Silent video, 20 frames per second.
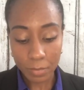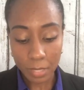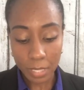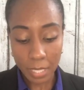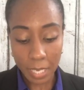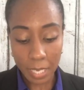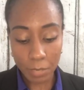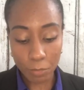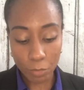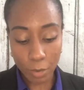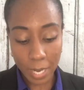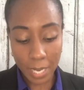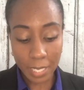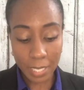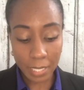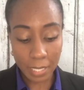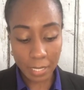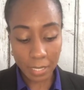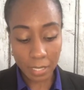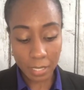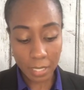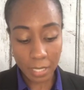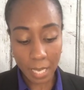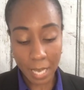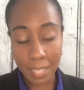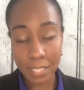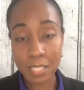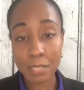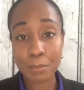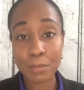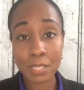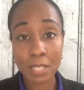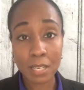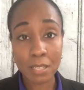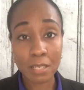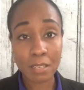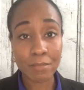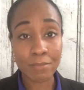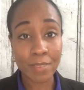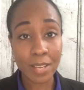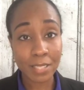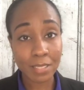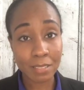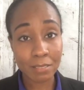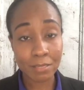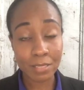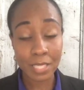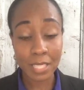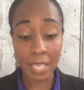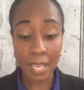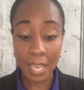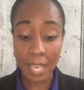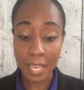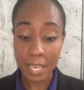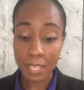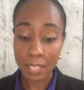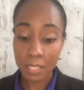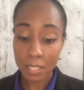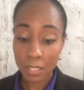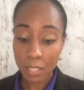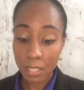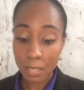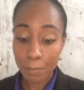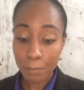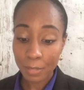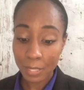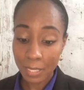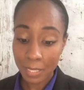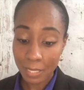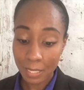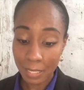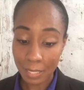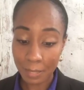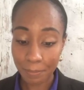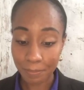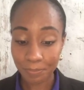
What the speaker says: And writing has to be done effectively and completely.